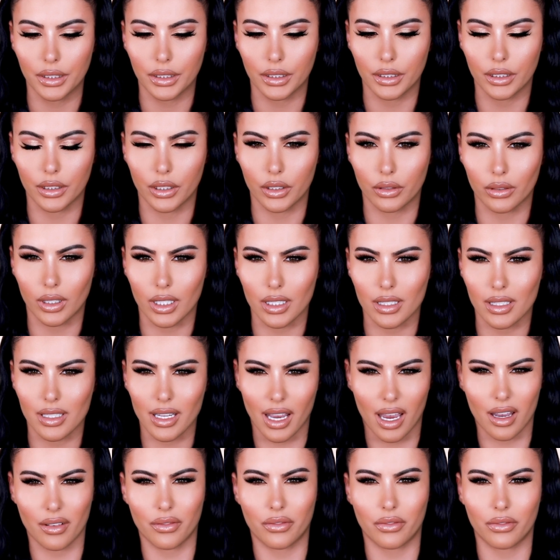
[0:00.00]
you know, gets to
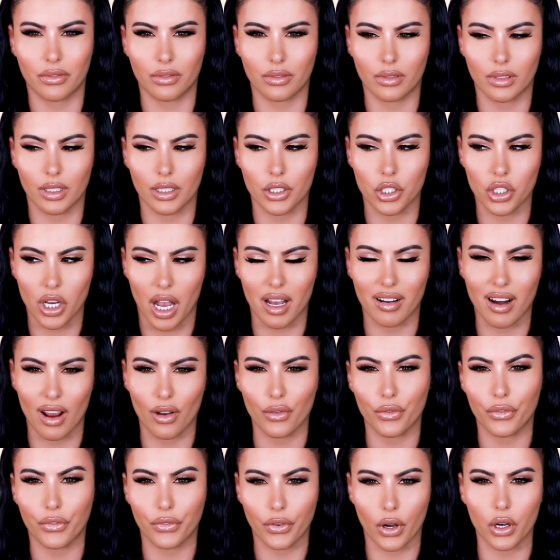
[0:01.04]
have a shout
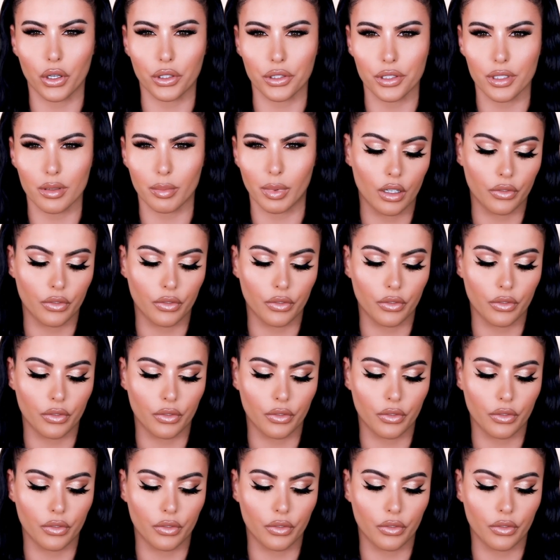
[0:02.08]
out first.